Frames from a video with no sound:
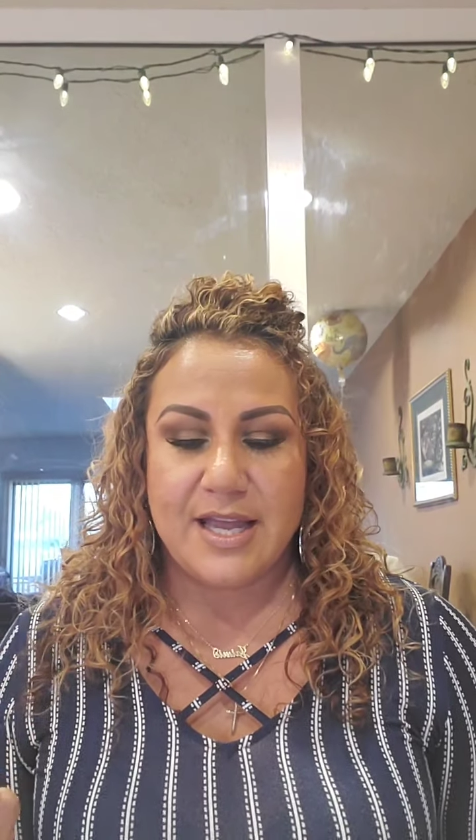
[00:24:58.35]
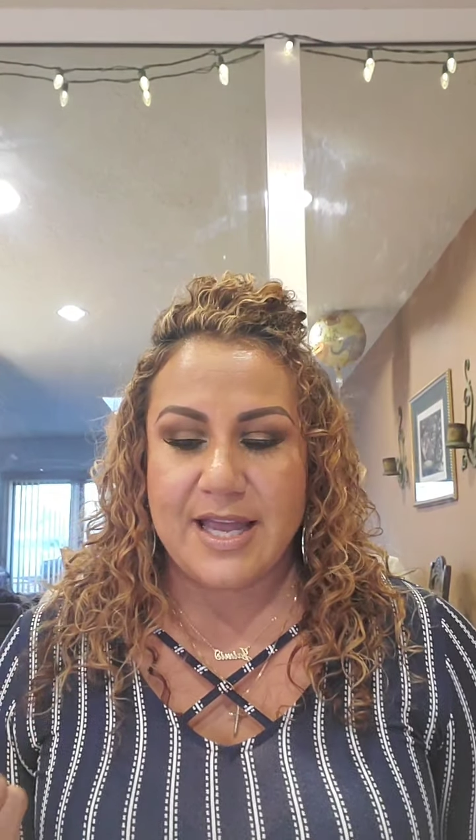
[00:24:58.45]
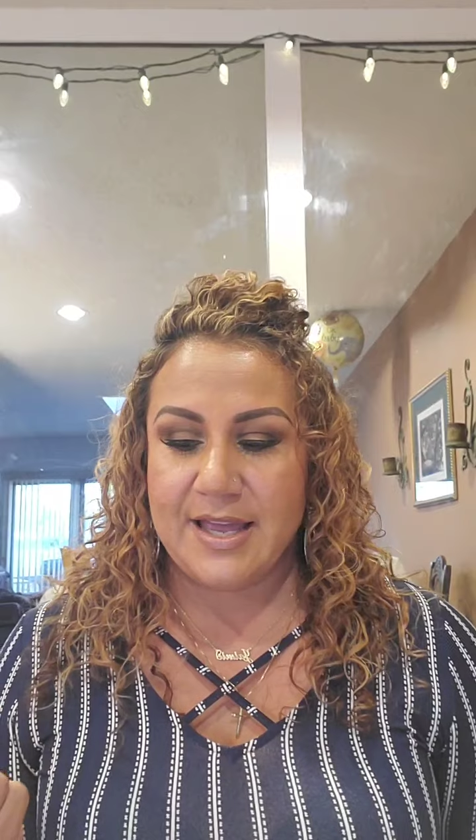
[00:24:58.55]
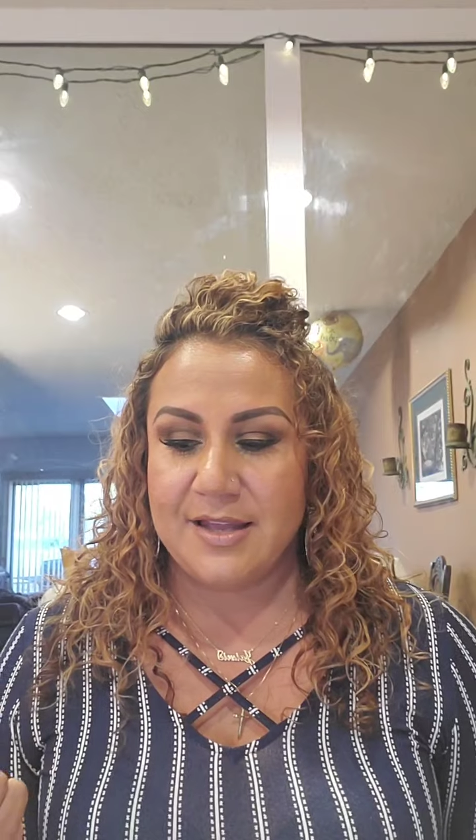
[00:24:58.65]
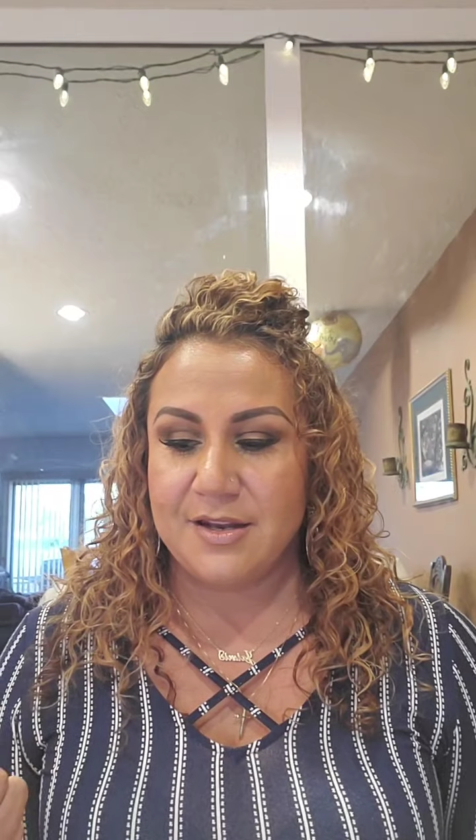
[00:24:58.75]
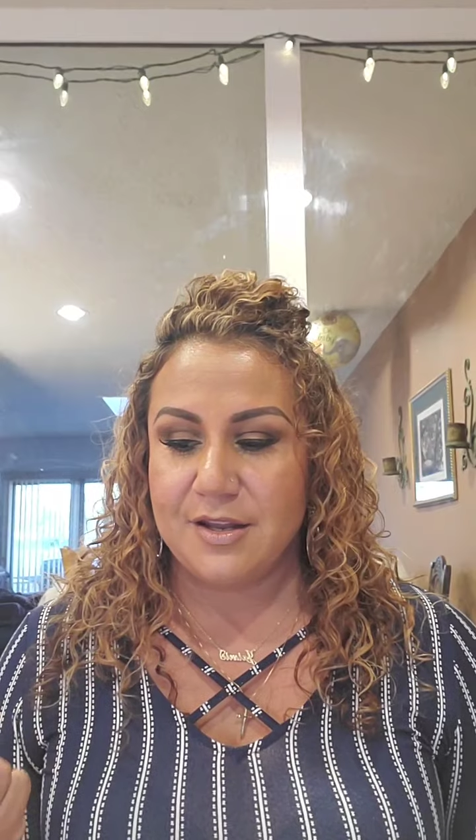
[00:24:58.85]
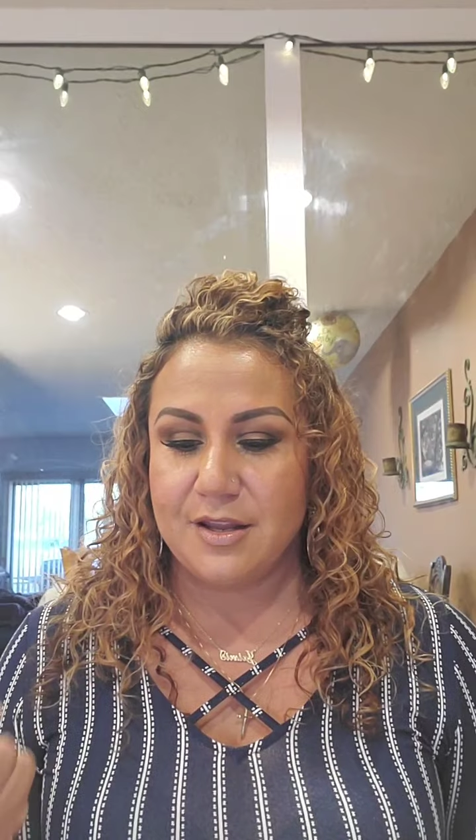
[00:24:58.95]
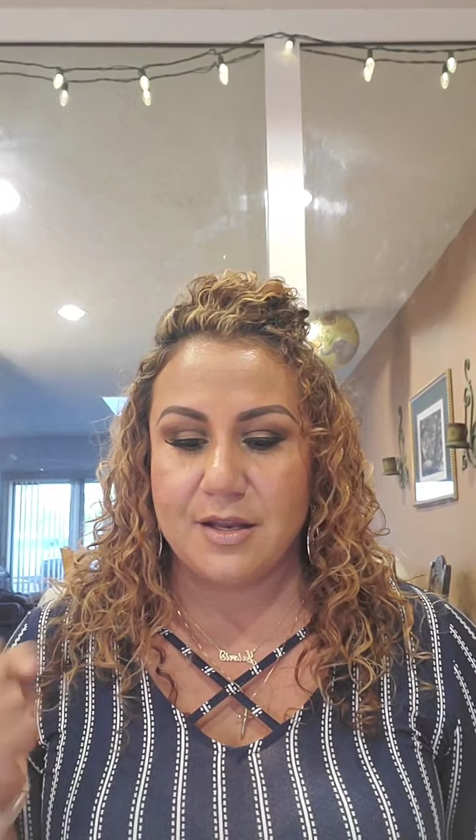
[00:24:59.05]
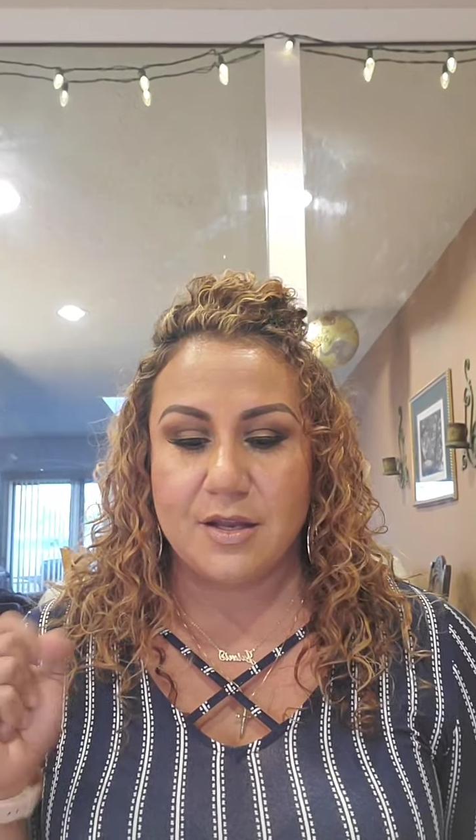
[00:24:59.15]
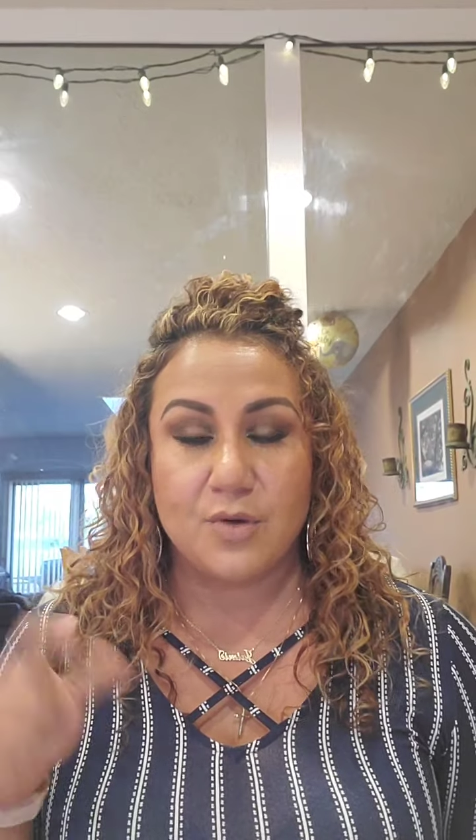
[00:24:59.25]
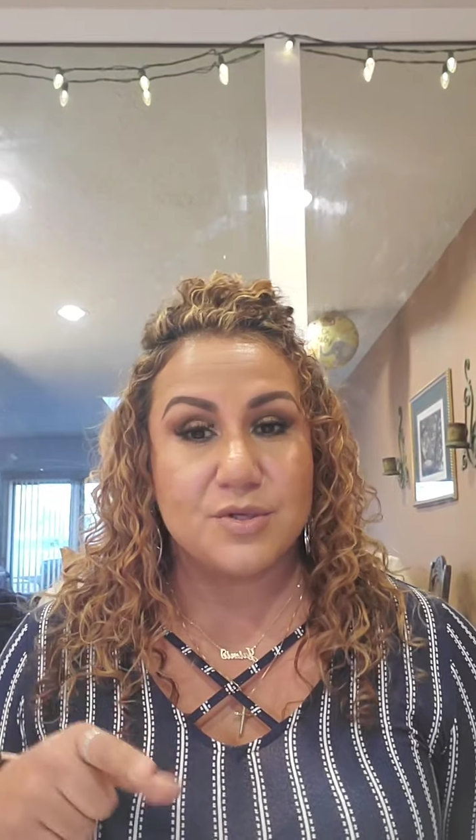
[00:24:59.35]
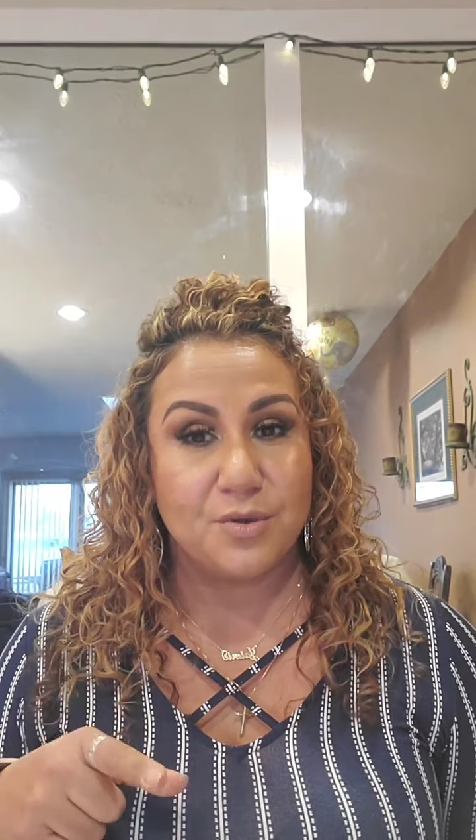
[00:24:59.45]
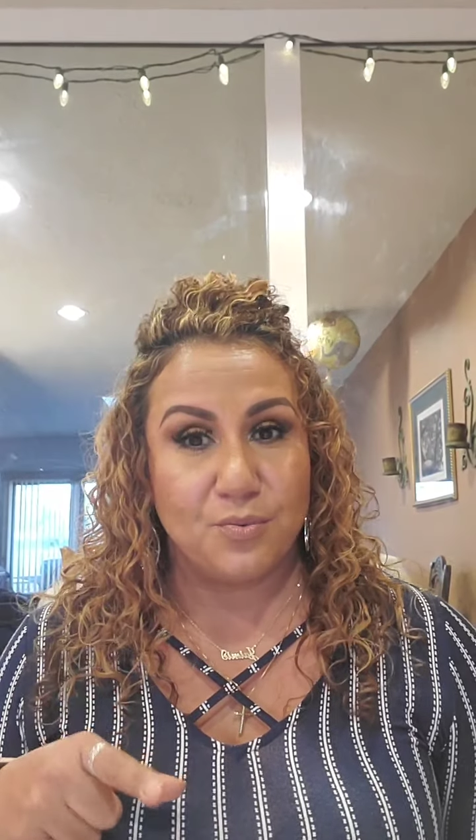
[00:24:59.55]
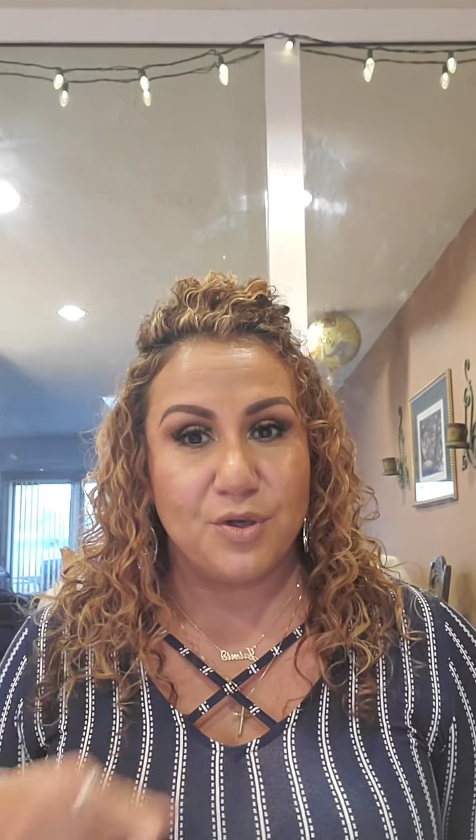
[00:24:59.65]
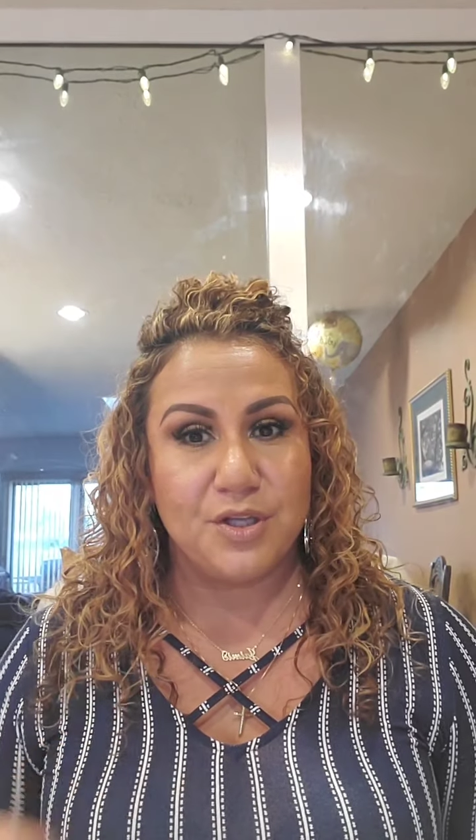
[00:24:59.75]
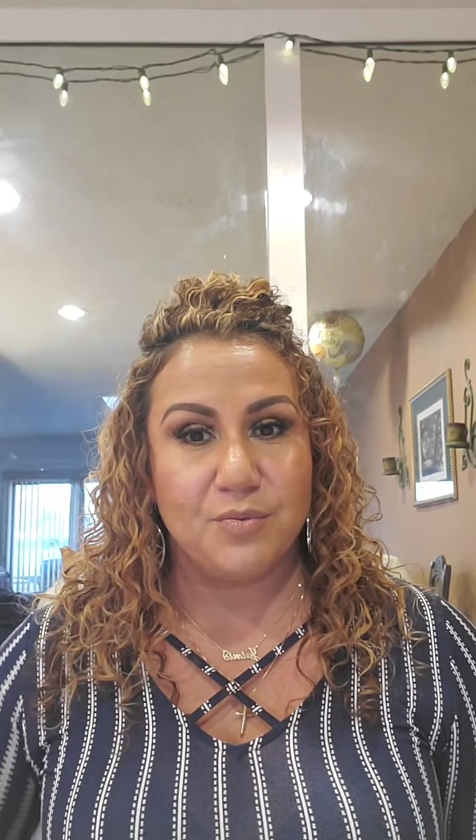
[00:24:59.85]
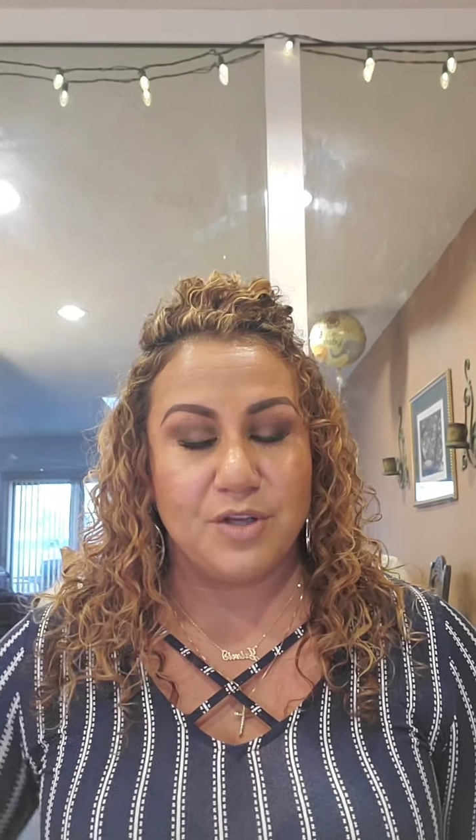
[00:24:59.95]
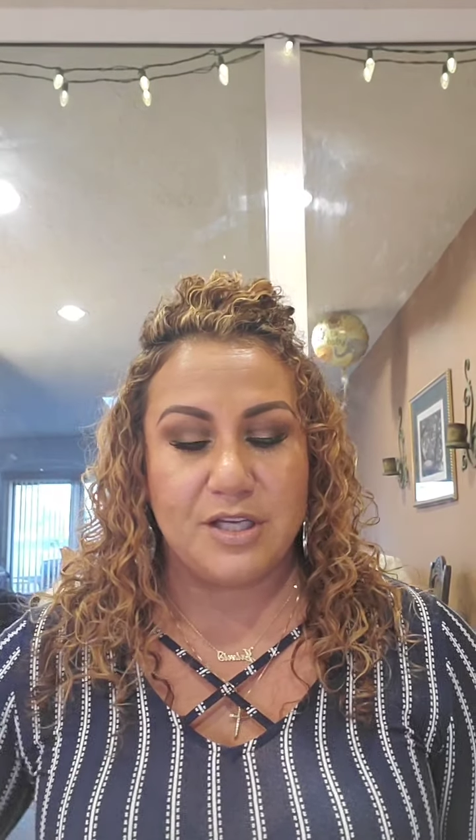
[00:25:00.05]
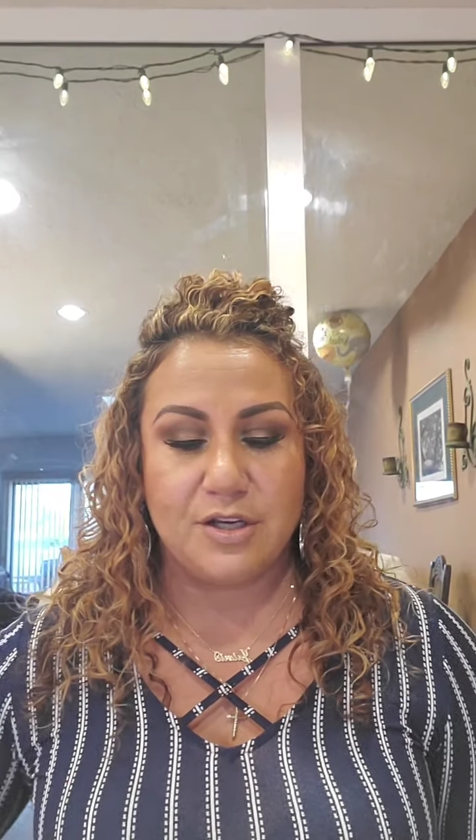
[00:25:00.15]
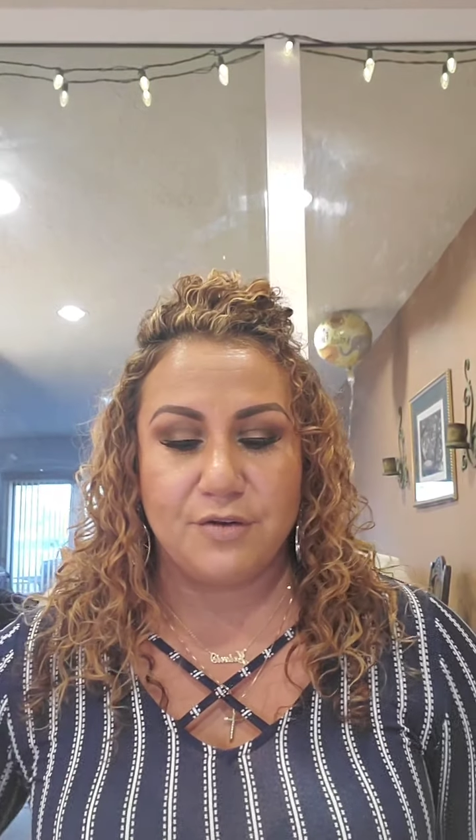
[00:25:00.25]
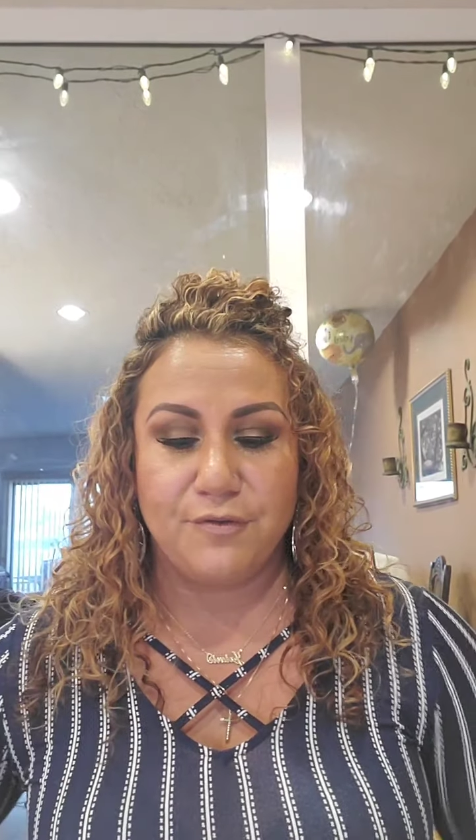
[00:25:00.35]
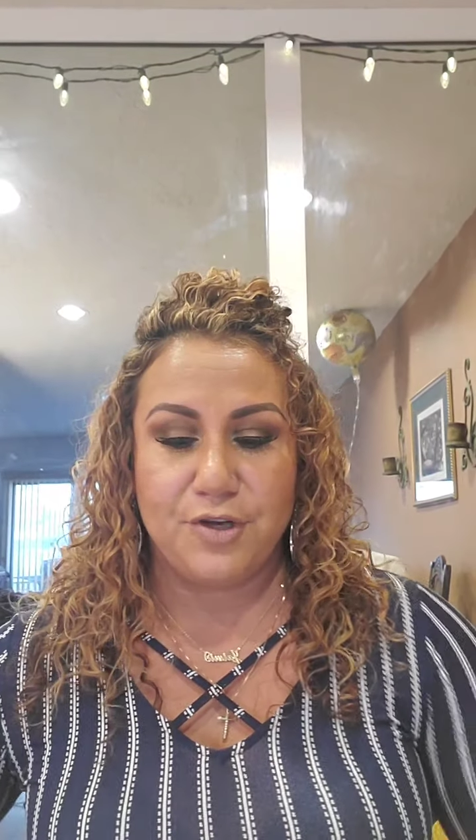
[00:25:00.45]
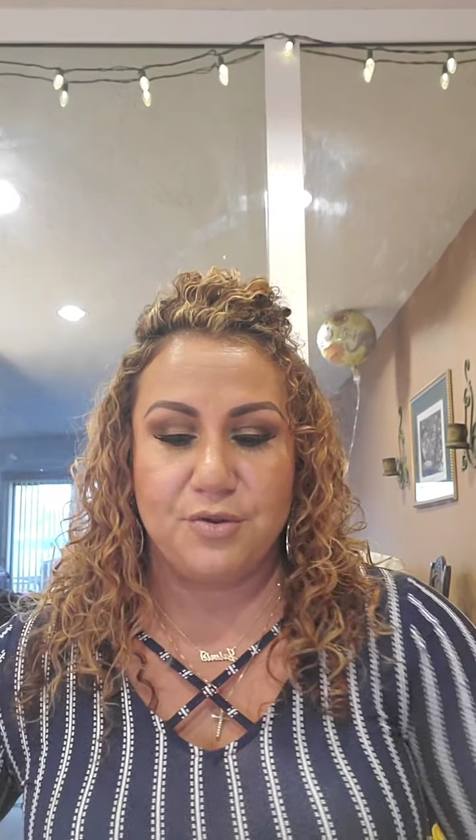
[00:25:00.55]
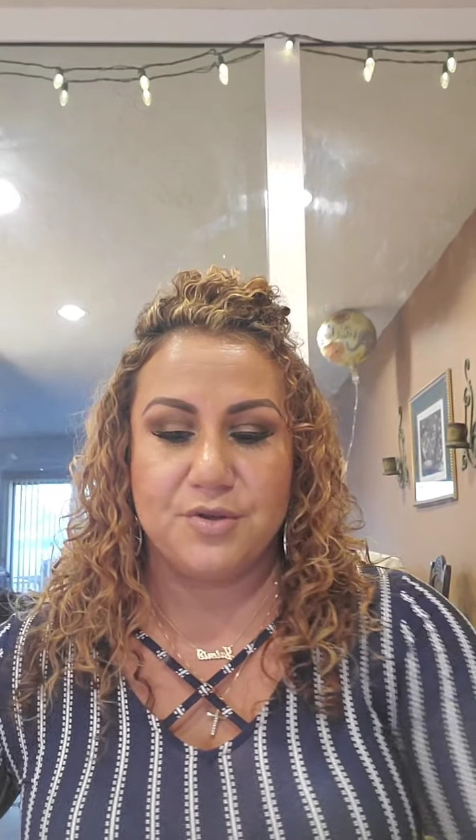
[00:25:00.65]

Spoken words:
And those are really, really good for you.